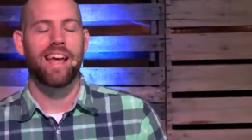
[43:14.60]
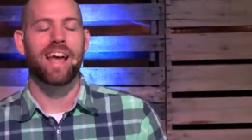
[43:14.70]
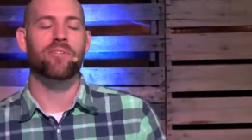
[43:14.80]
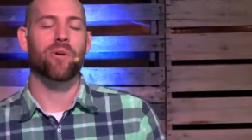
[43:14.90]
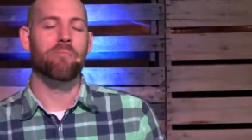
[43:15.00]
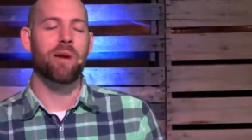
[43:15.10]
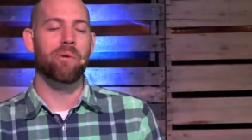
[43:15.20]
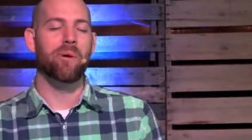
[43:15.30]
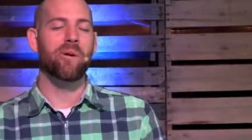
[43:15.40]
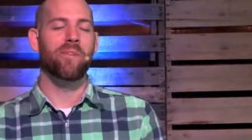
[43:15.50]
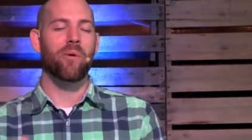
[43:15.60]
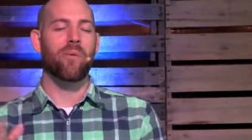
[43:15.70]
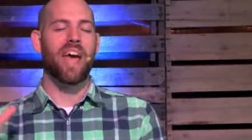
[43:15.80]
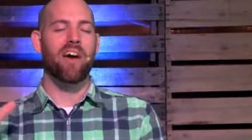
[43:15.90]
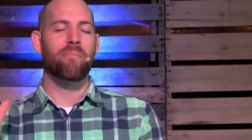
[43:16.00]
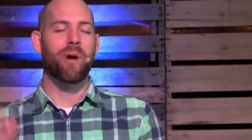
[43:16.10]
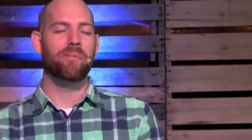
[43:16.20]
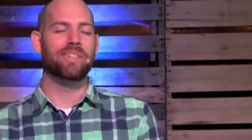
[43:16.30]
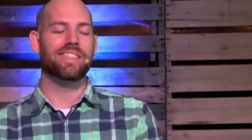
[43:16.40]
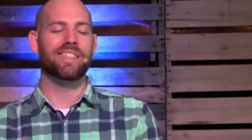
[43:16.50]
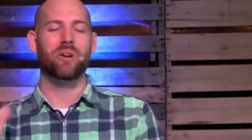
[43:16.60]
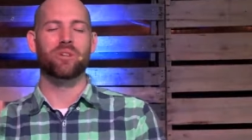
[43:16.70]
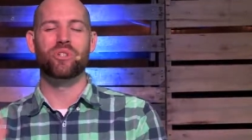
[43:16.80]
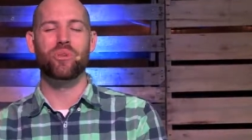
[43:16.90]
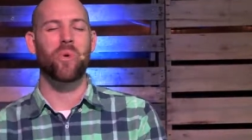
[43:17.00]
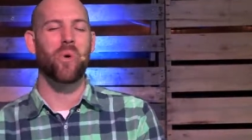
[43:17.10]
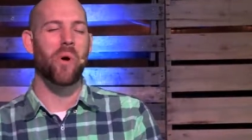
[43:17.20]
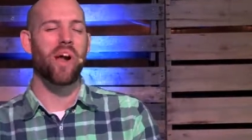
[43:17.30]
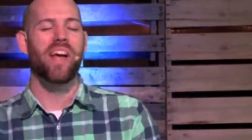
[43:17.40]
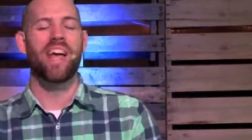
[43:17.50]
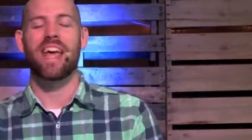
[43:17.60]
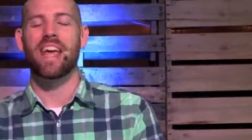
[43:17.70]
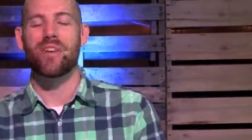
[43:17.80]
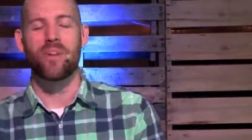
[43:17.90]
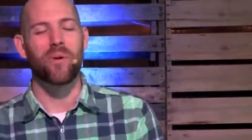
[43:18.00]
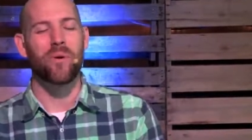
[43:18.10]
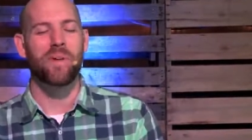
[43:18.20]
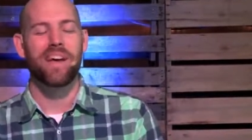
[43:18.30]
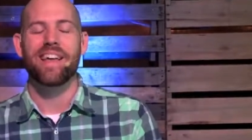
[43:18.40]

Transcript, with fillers: and to remember that we have promises that are sure in you.